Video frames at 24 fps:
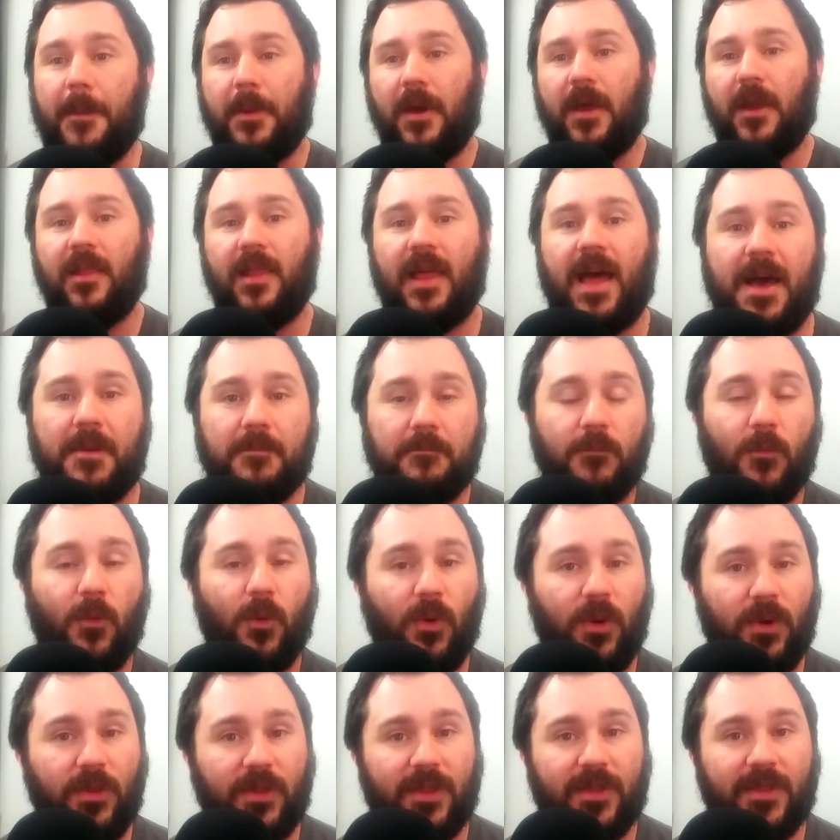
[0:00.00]
how about a lot
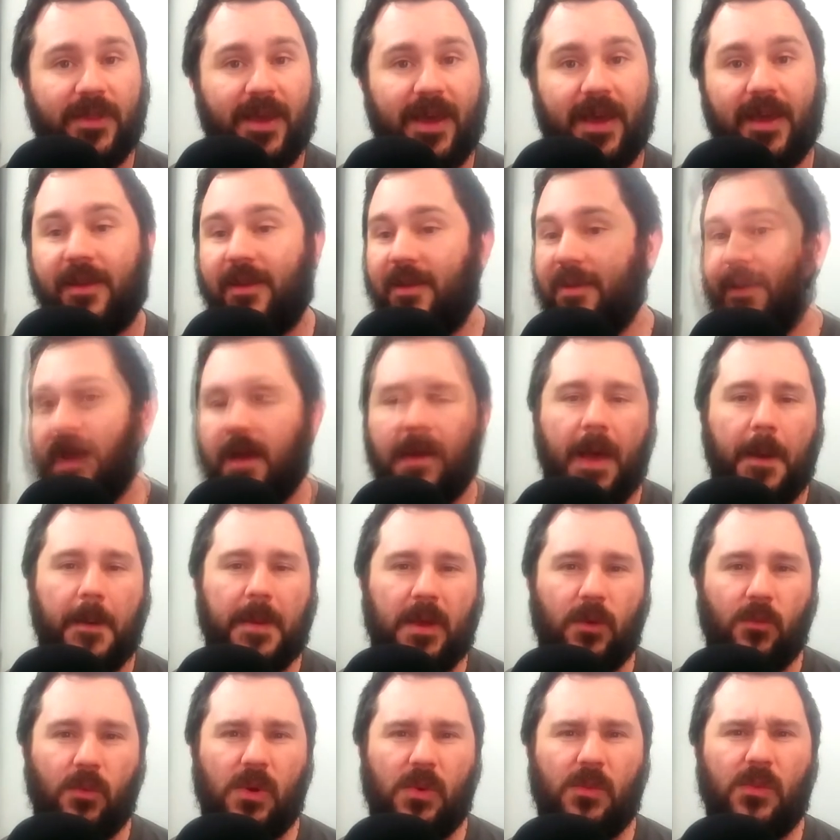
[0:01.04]
more than that? I
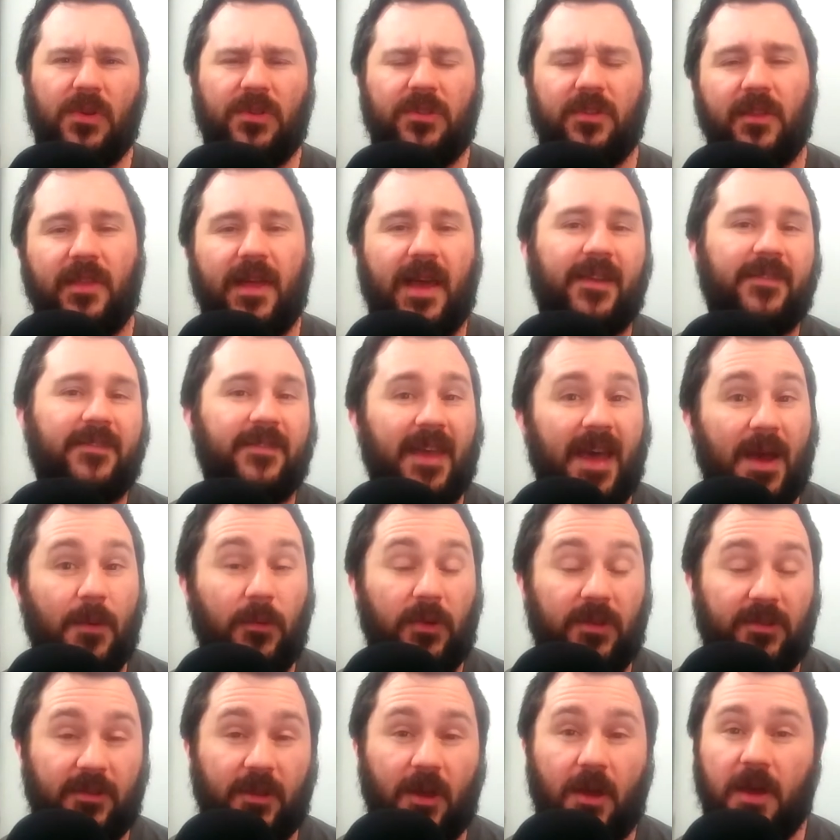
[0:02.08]
mean, when was the last time
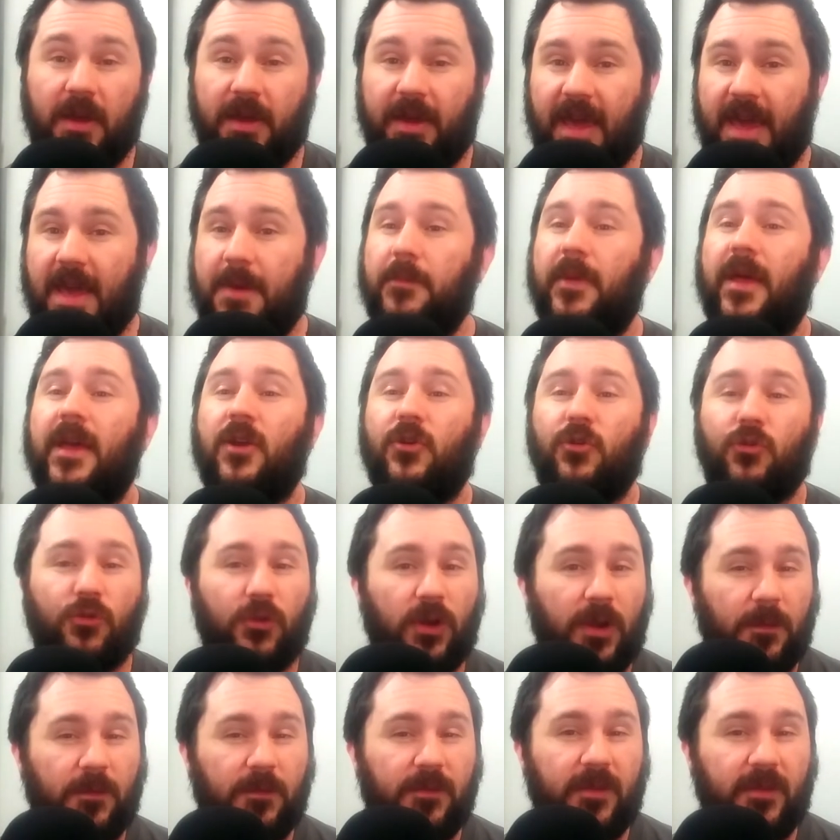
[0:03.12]
we saw a game like
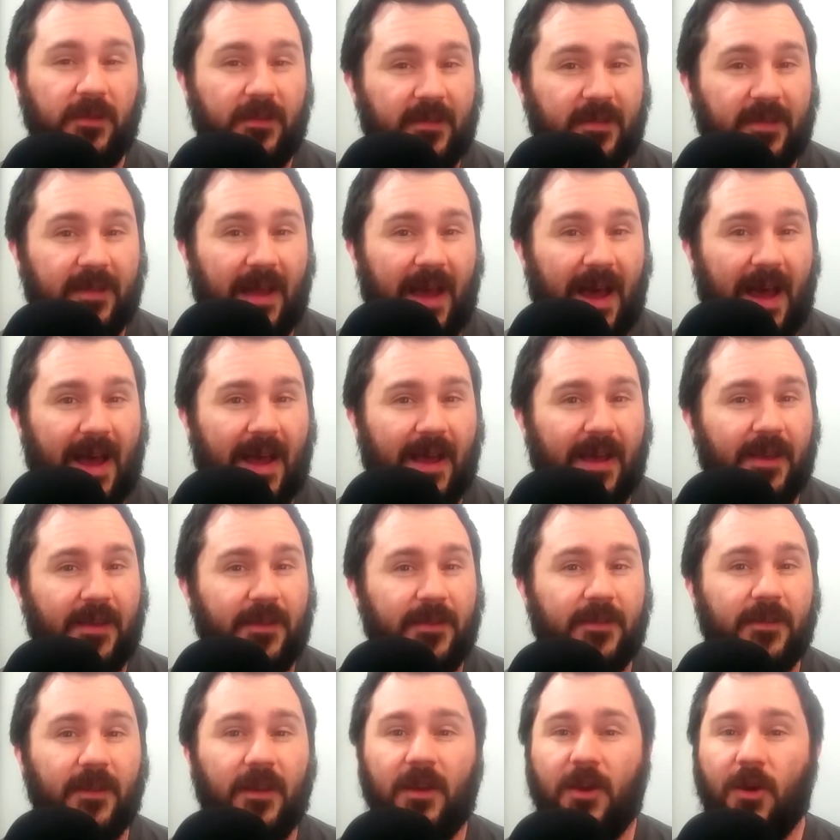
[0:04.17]
Crimson
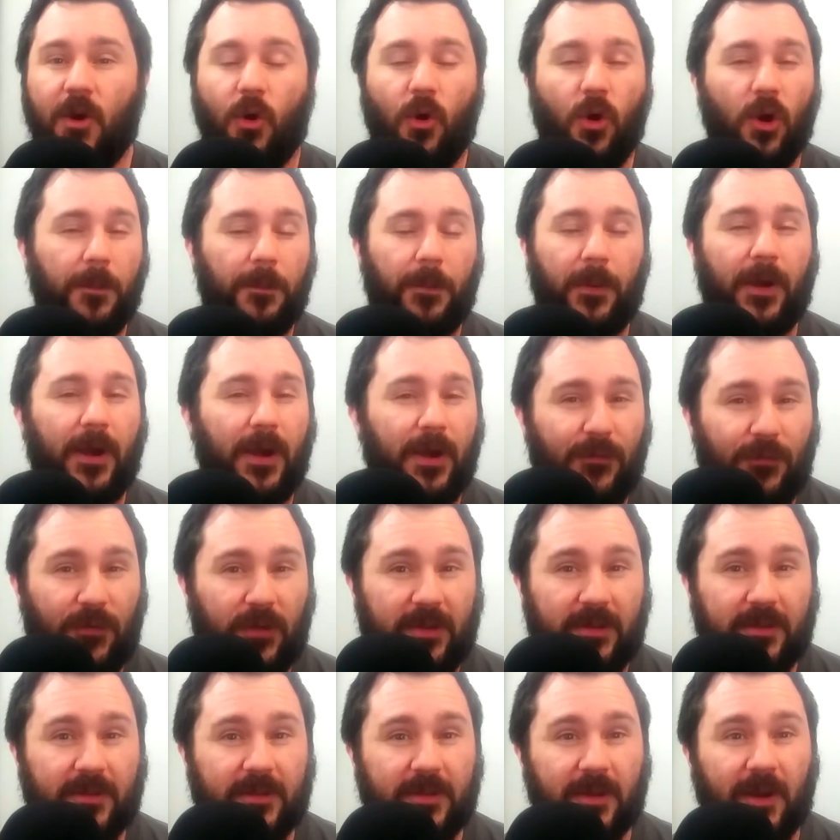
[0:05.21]
Skies or
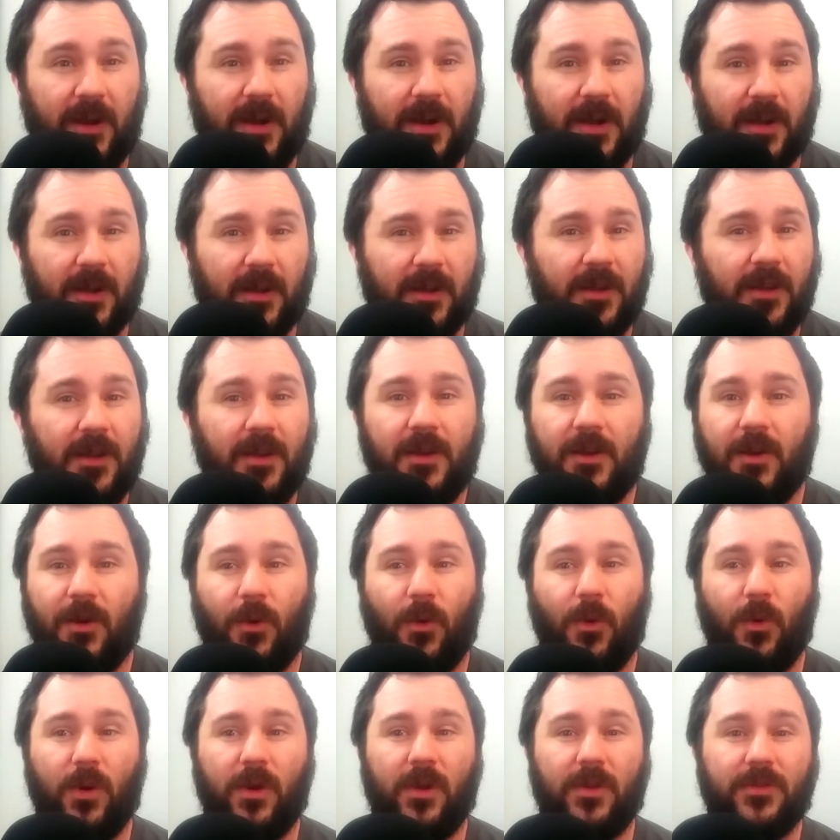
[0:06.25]
Perfect Dark
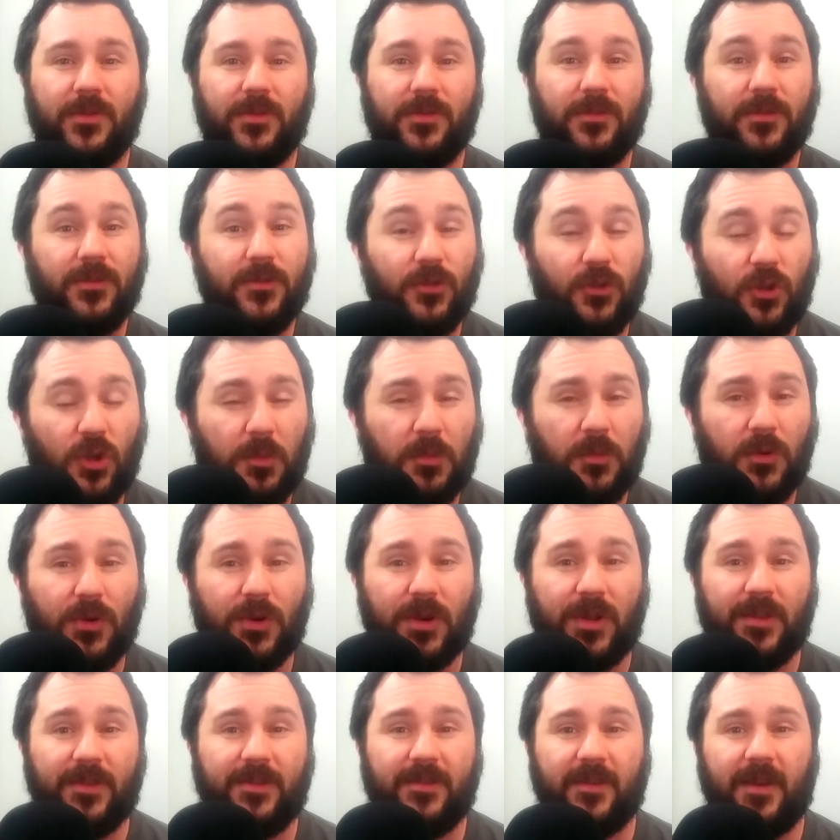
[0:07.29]
or
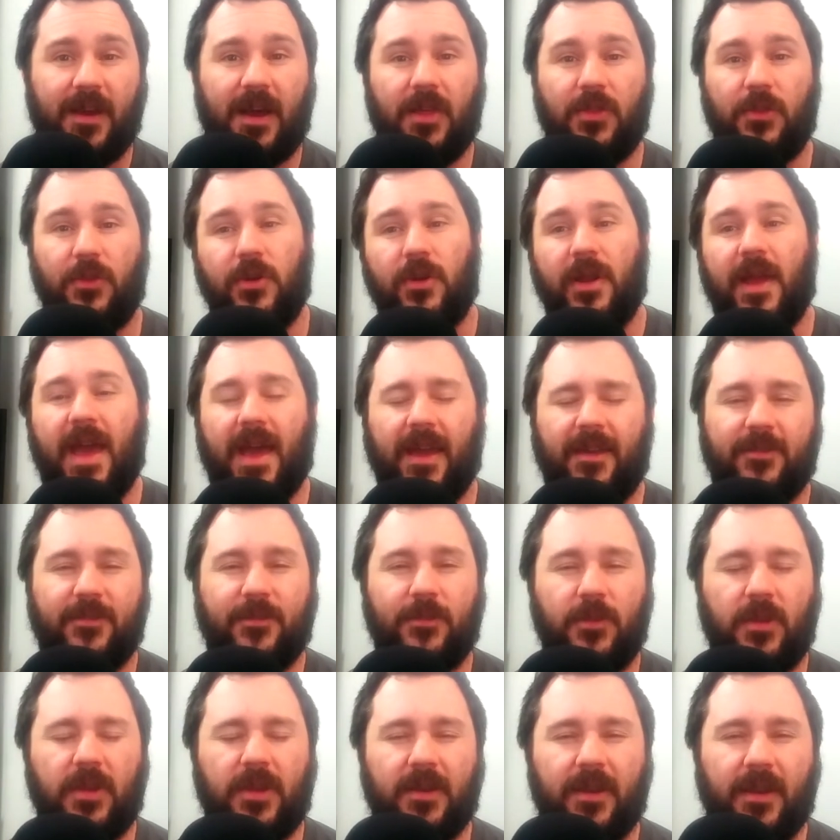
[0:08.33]
numerous other
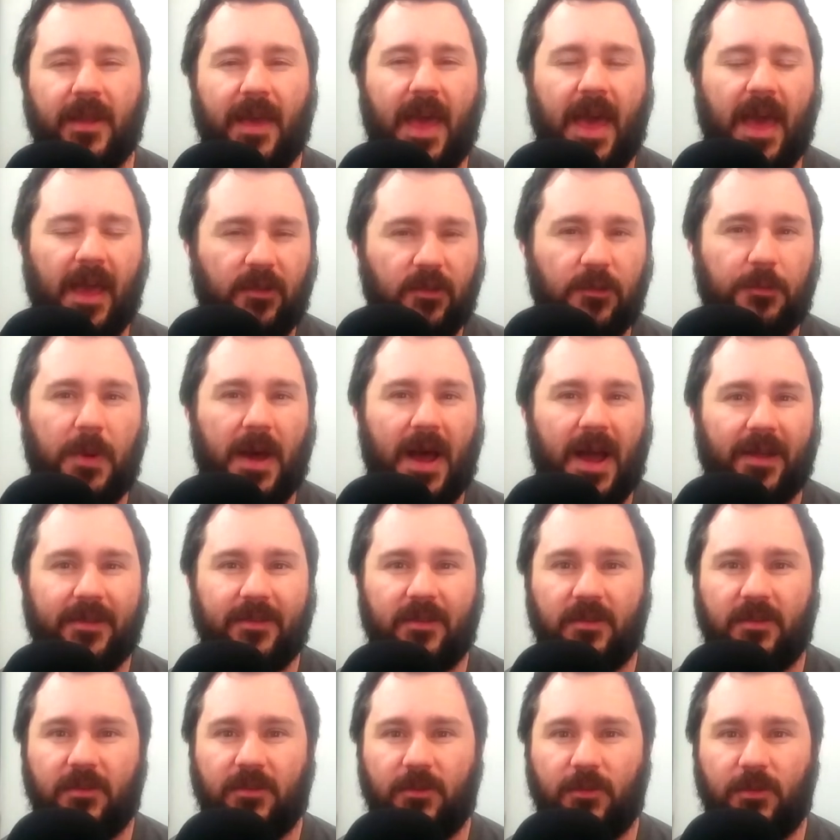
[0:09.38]
excellent
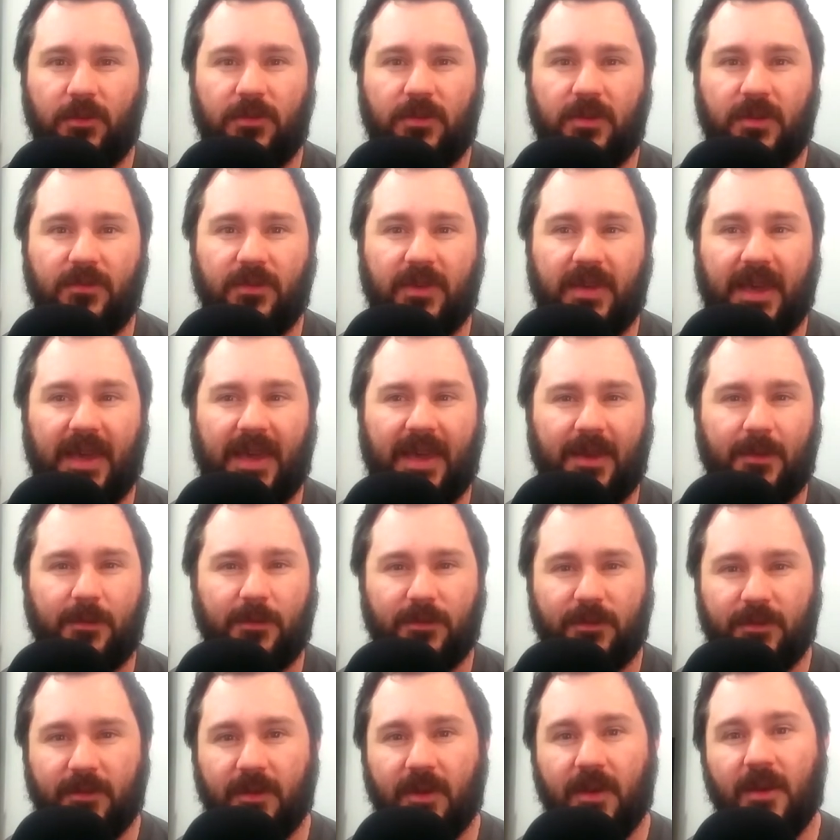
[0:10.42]
Xbox exclusive
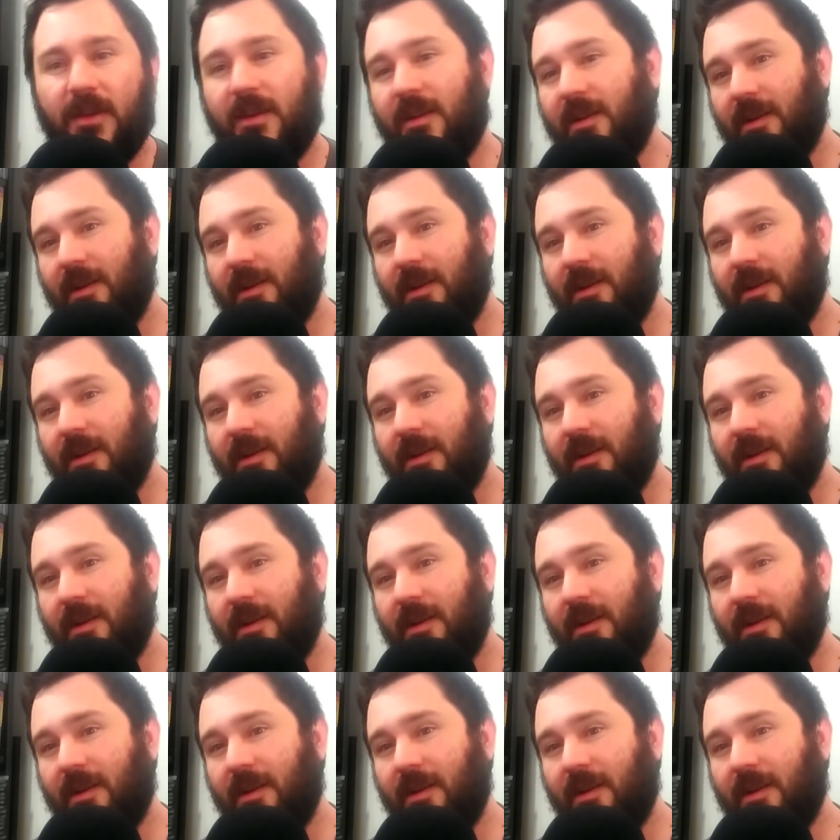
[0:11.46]
games?